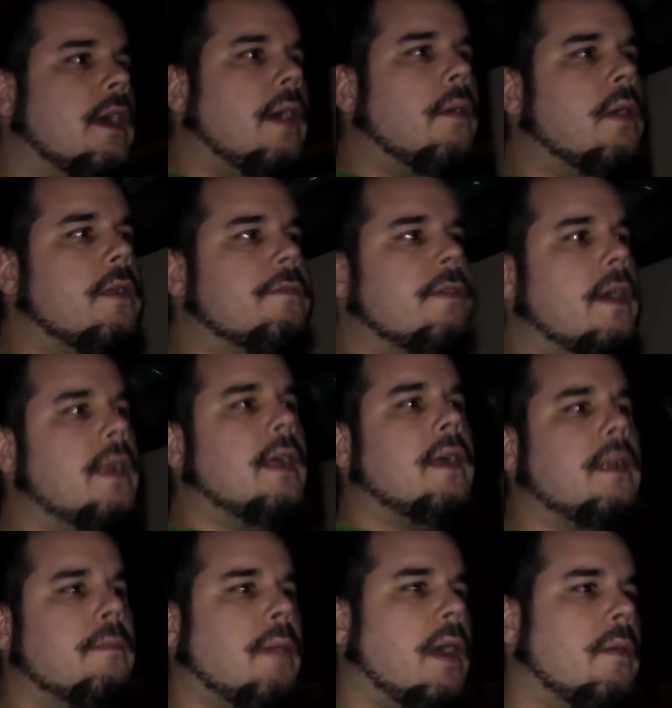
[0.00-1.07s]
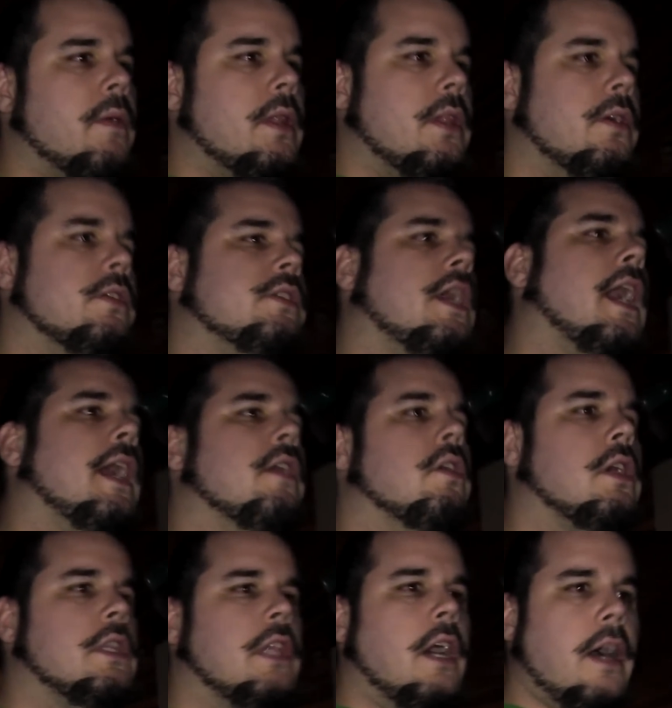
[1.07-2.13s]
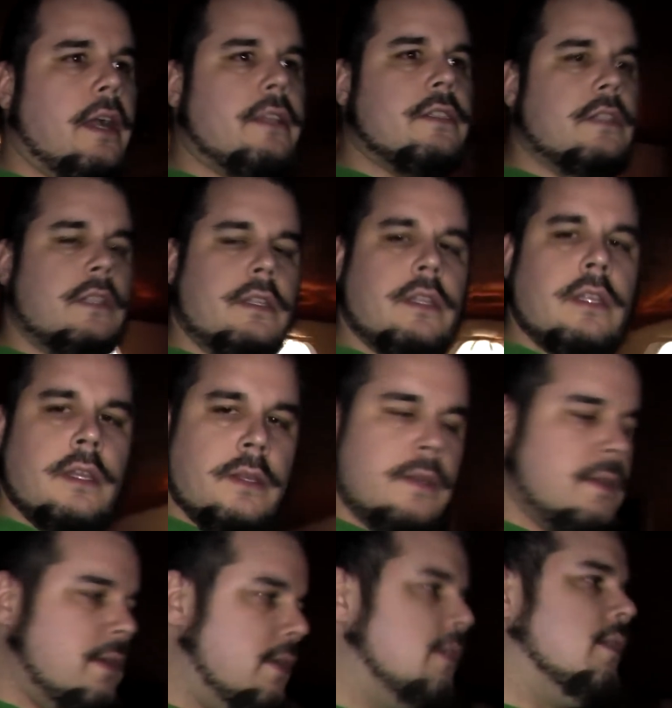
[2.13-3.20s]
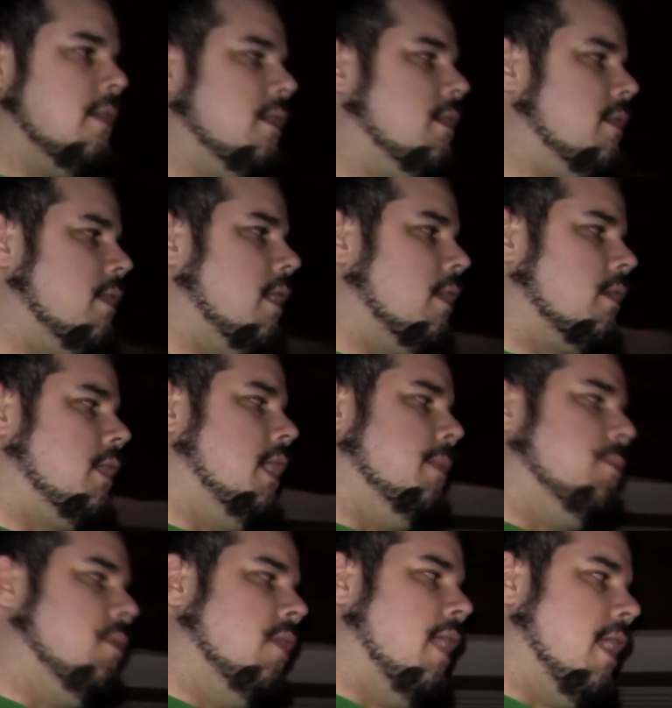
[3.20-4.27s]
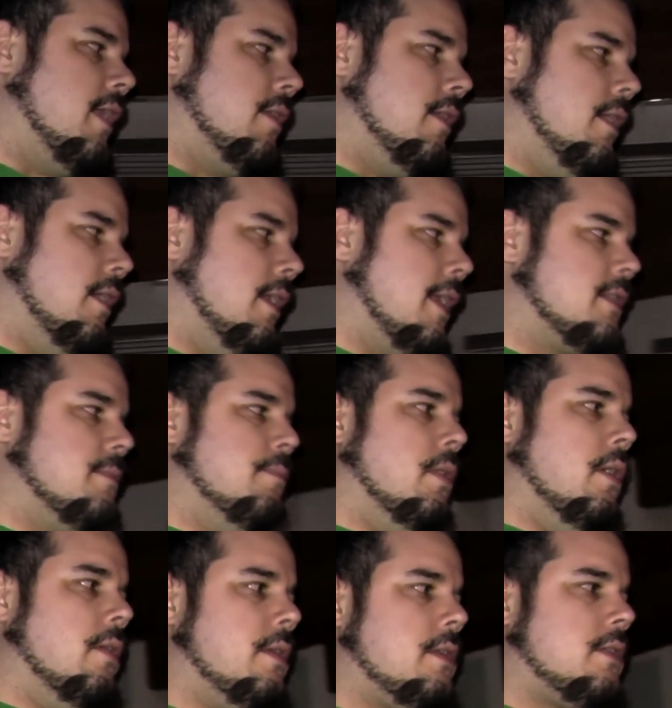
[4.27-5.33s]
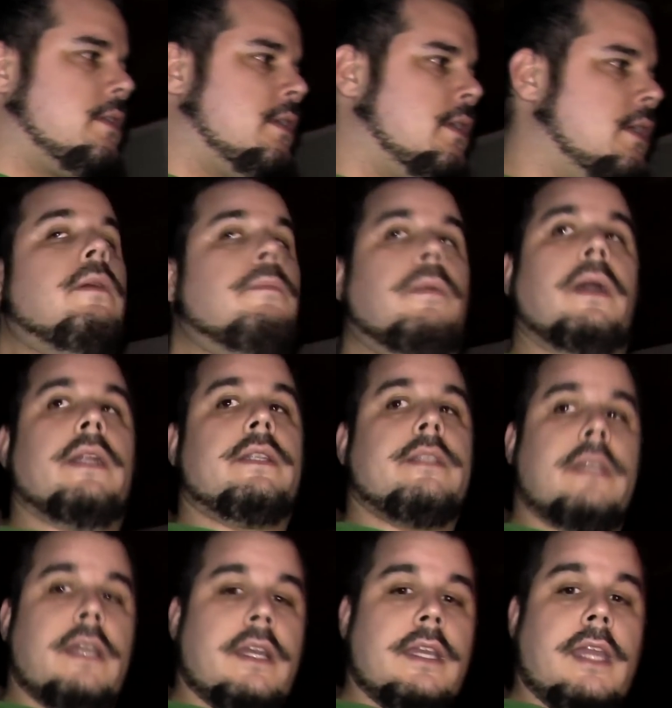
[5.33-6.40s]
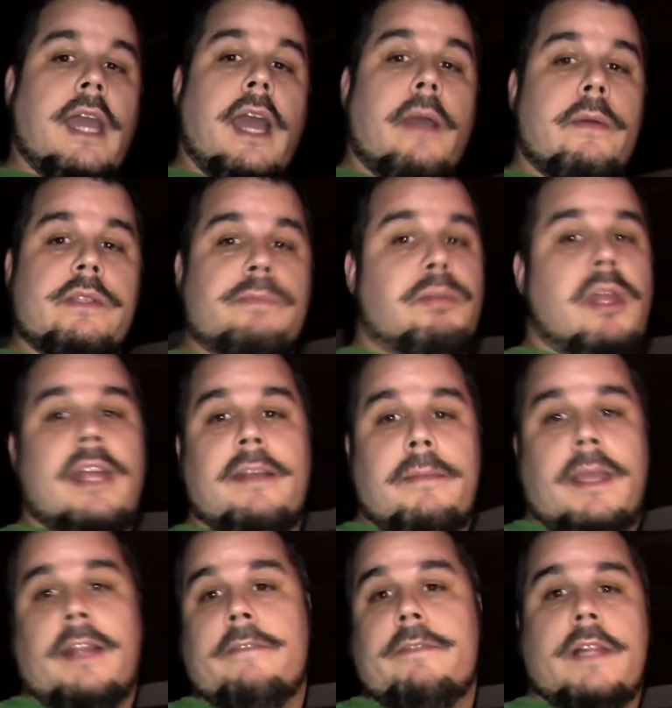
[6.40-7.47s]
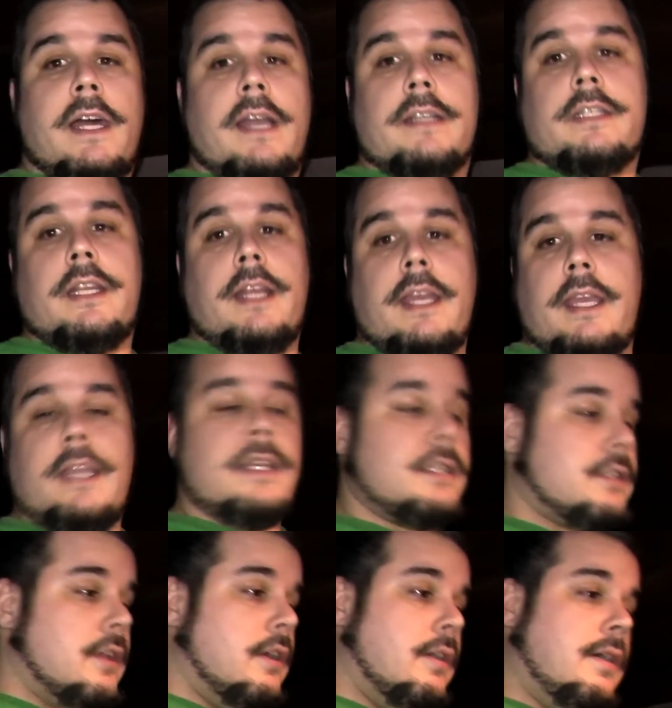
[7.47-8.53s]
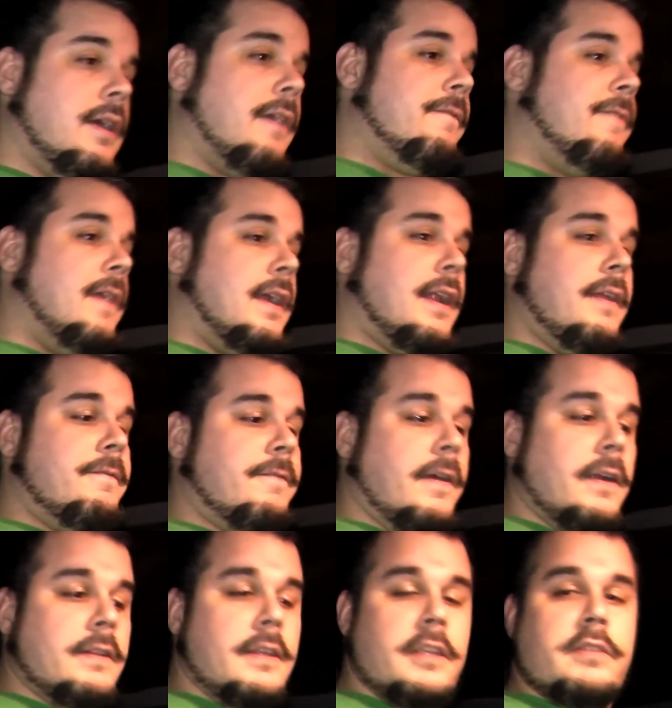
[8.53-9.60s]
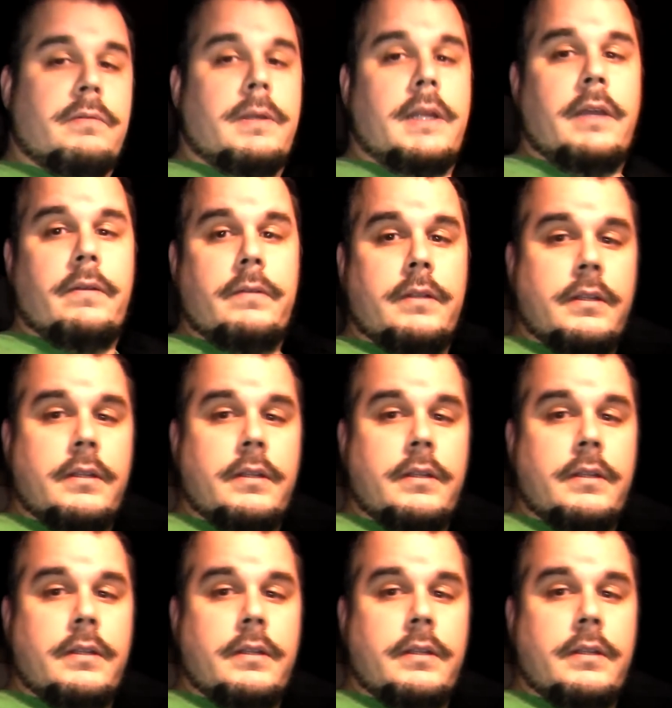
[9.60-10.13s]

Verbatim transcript: I want to find I'm gonna buy one of those eye hook locks and that'll keep her out of there that's a bonus but uh, yeah I wasn't planning on making a vlog today so I figured I'd fart this one out